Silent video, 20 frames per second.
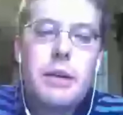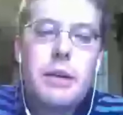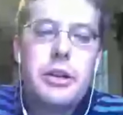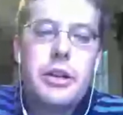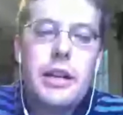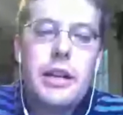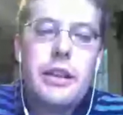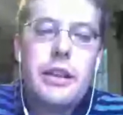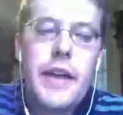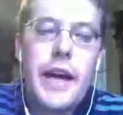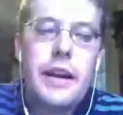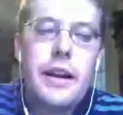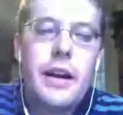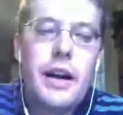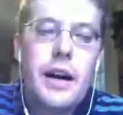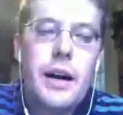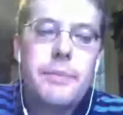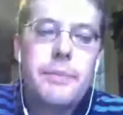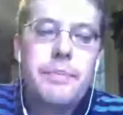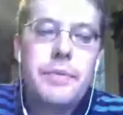ability that
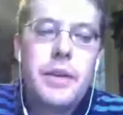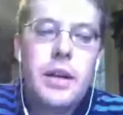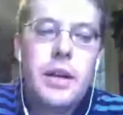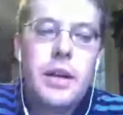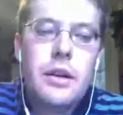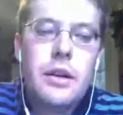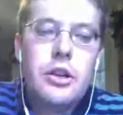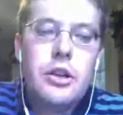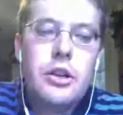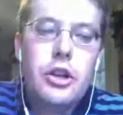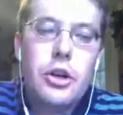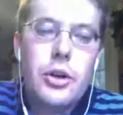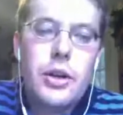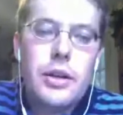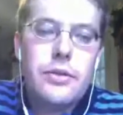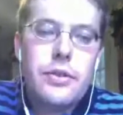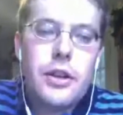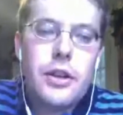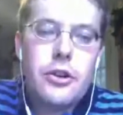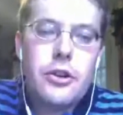
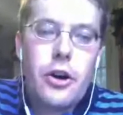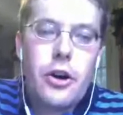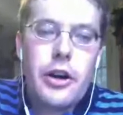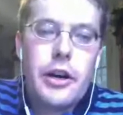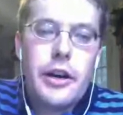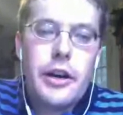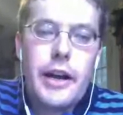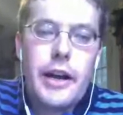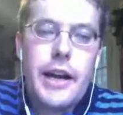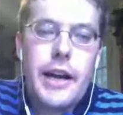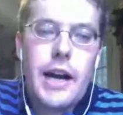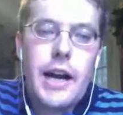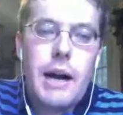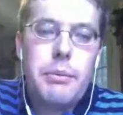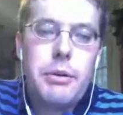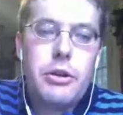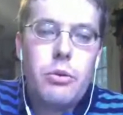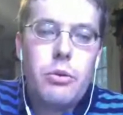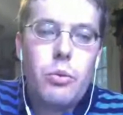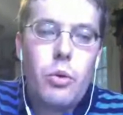units that target a Night
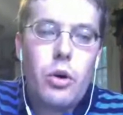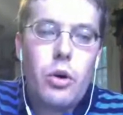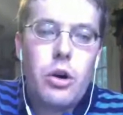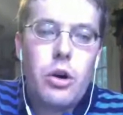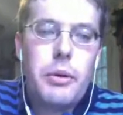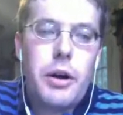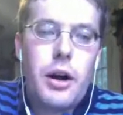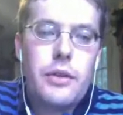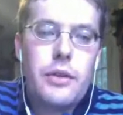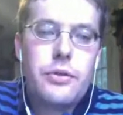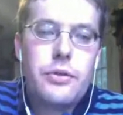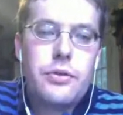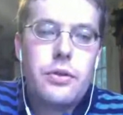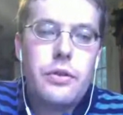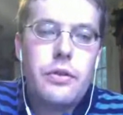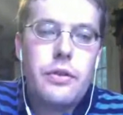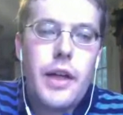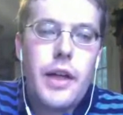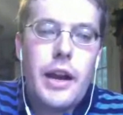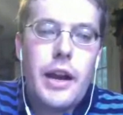Goblin Warboss
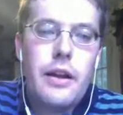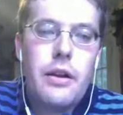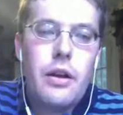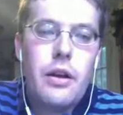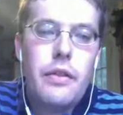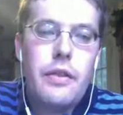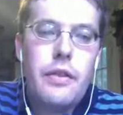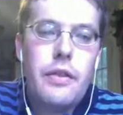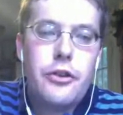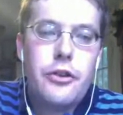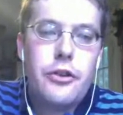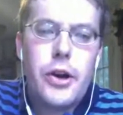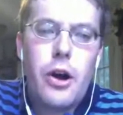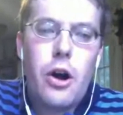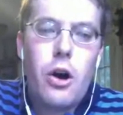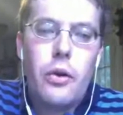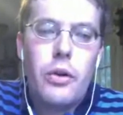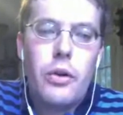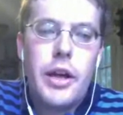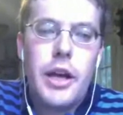that treat
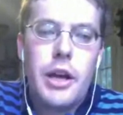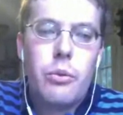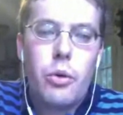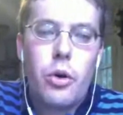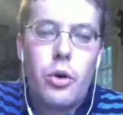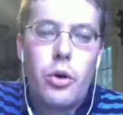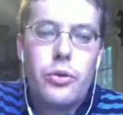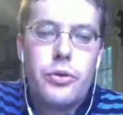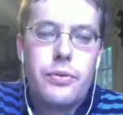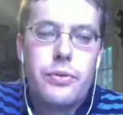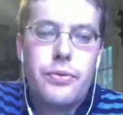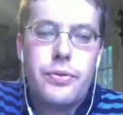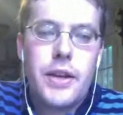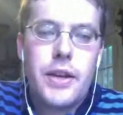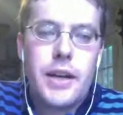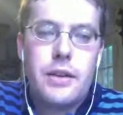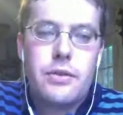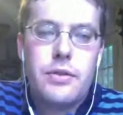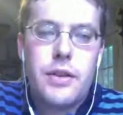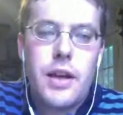all hit rolls of
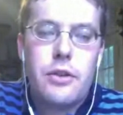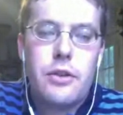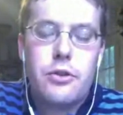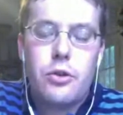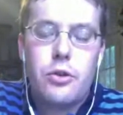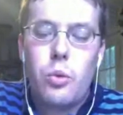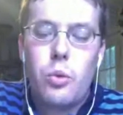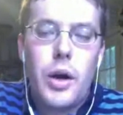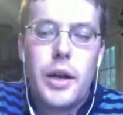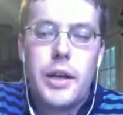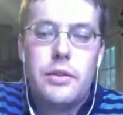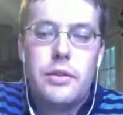6 as a 1